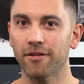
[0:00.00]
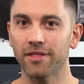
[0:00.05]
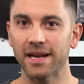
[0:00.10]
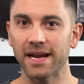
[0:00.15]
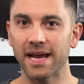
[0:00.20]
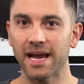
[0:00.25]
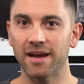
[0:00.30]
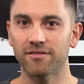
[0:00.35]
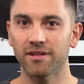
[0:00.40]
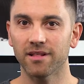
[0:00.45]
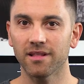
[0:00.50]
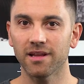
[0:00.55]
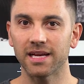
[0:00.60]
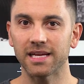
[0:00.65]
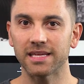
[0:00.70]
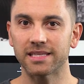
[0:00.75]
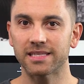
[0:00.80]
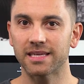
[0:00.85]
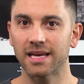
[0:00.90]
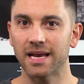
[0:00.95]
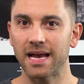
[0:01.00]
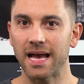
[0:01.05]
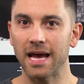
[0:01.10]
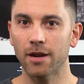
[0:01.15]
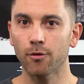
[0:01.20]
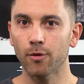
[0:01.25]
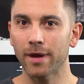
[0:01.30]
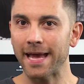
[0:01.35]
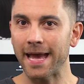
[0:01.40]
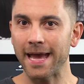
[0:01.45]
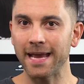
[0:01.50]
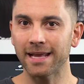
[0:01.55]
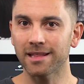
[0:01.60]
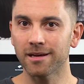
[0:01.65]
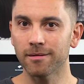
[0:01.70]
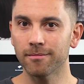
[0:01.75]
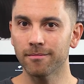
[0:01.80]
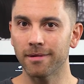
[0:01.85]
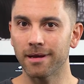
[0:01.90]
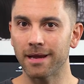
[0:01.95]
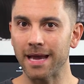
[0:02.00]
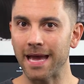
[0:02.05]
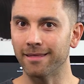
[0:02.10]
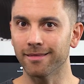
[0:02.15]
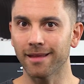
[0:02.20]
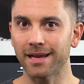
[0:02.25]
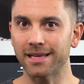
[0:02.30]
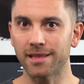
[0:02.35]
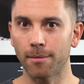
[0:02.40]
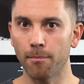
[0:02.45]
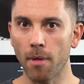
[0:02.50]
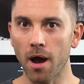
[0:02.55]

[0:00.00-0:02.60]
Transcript: that I have the lights, how do I hang them and light them